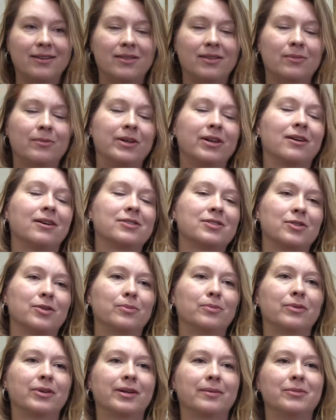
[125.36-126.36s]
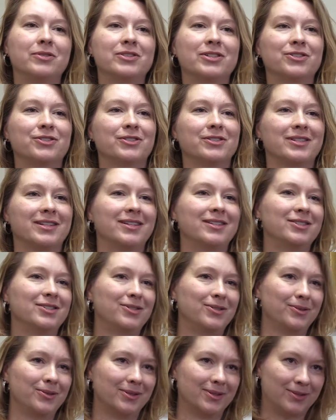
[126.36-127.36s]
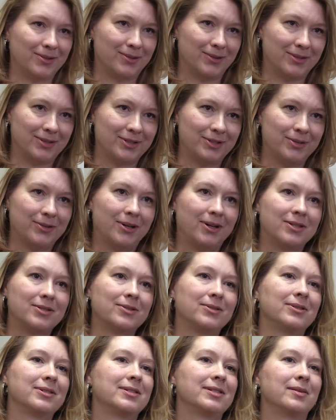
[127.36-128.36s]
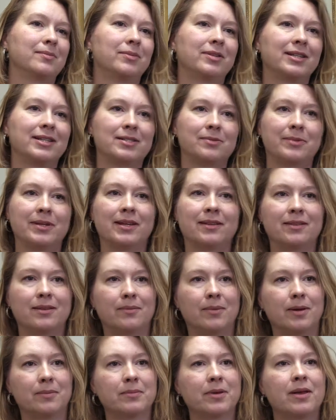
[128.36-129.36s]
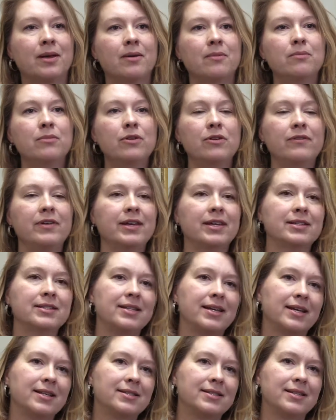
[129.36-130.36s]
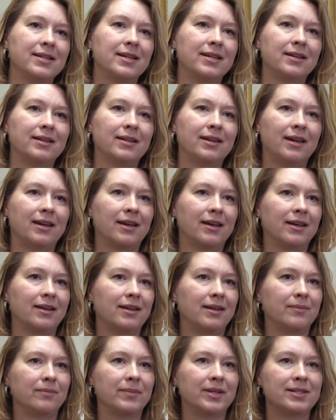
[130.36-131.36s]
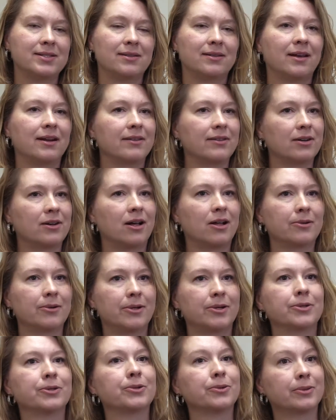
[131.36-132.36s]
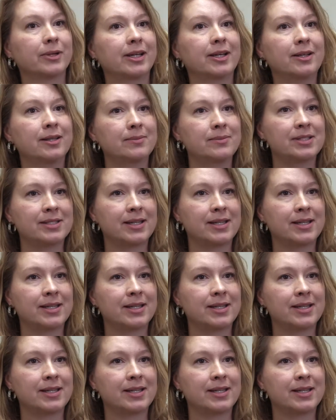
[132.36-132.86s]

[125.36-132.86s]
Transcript: then we also bring musicians into the schools and do all school assemblies, and we get them up moving and dancing, and it meets a lot of the Colorado curriculum